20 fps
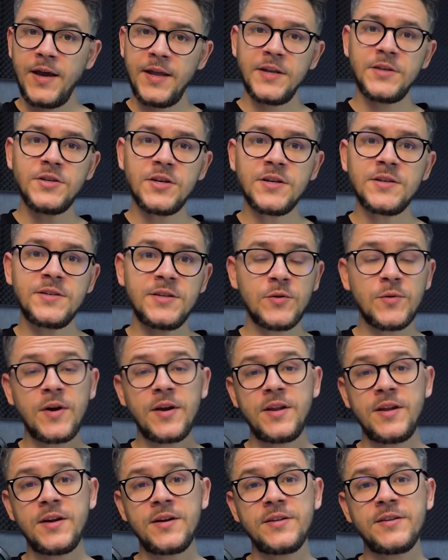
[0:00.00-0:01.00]
And as you can see
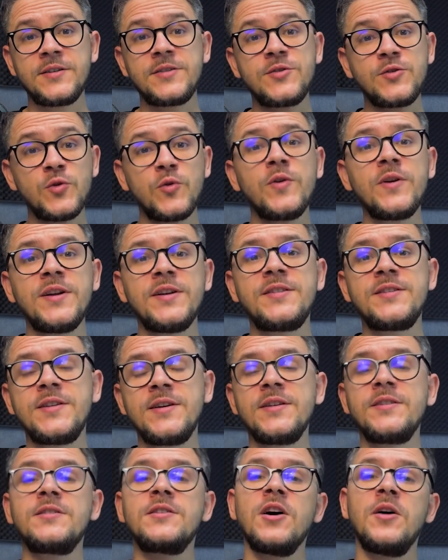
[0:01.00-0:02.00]
right here, the store
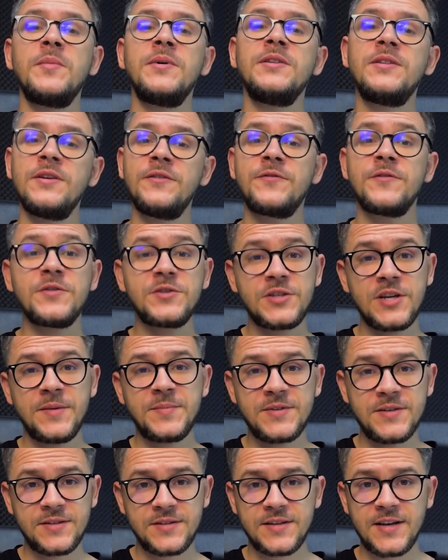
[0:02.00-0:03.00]
listings come in different
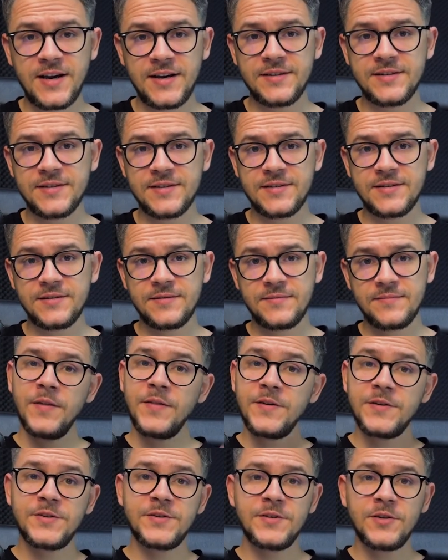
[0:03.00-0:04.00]
shapes and sizes.
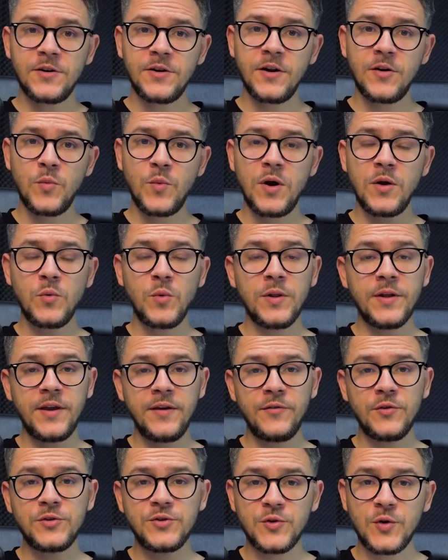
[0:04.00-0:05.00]
The starter one will
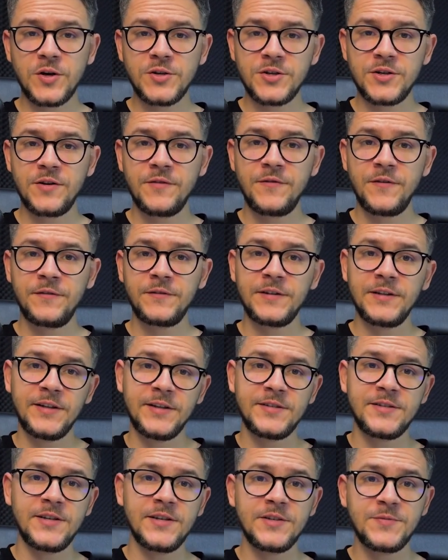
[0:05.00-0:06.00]
give you 250
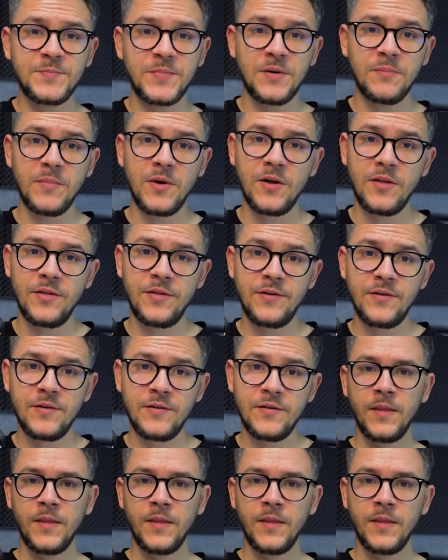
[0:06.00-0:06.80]
listings per month.